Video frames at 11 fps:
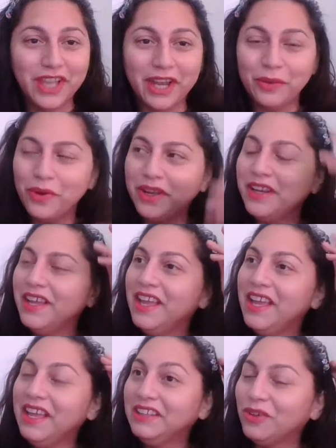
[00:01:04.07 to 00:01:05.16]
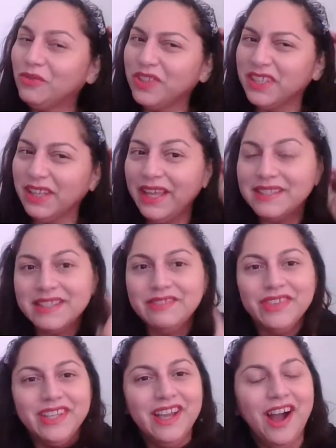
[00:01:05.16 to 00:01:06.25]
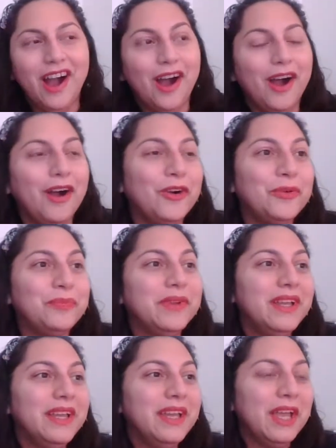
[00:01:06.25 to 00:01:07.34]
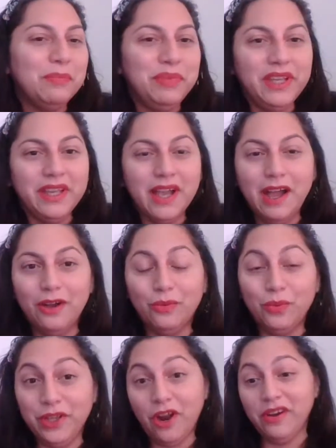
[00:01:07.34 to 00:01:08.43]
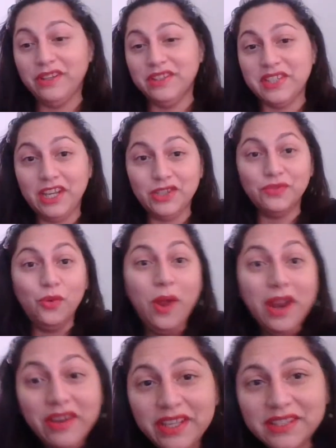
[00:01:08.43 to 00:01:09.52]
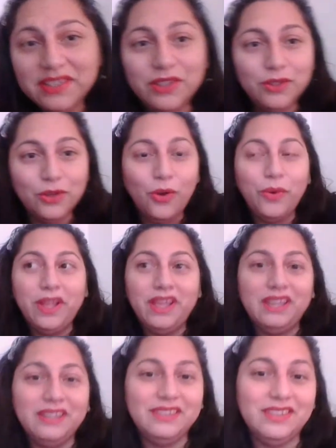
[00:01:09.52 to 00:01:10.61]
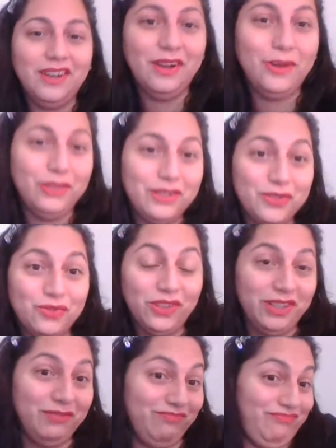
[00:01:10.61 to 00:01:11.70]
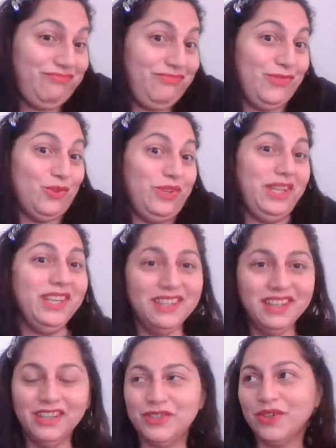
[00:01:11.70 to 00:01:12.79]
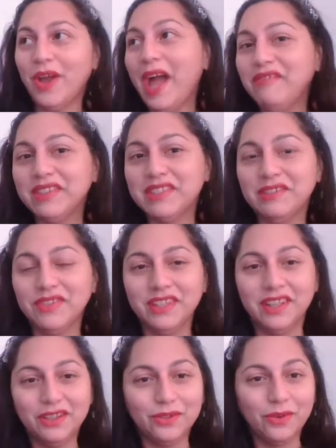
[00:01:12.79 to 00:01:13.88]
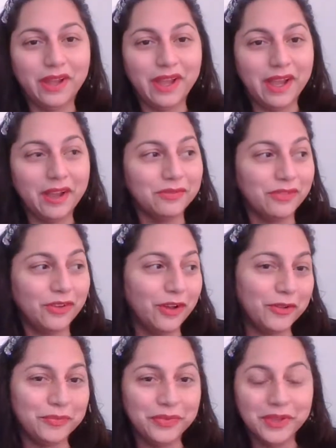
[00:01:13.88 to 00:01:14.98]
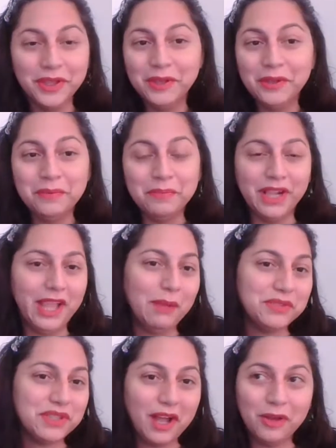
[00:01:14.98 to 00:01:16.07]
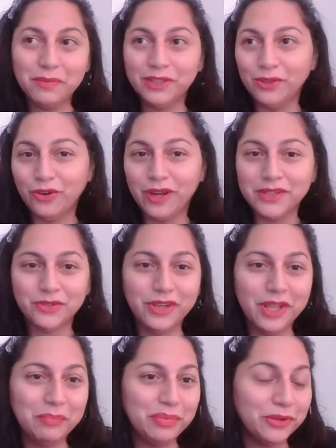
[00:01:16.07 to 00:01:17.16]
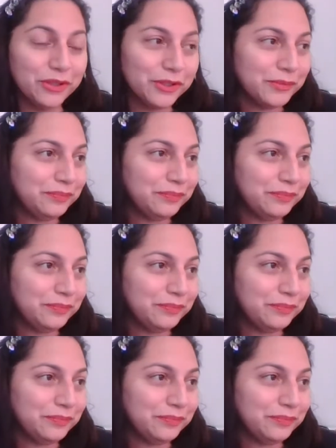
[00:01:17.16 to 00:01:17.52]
getting one. Don't really like TV. And being how we are in this age of Aquarius, and there's really no need to have a TV. Like, I have my laptop, my daughter has her netbook.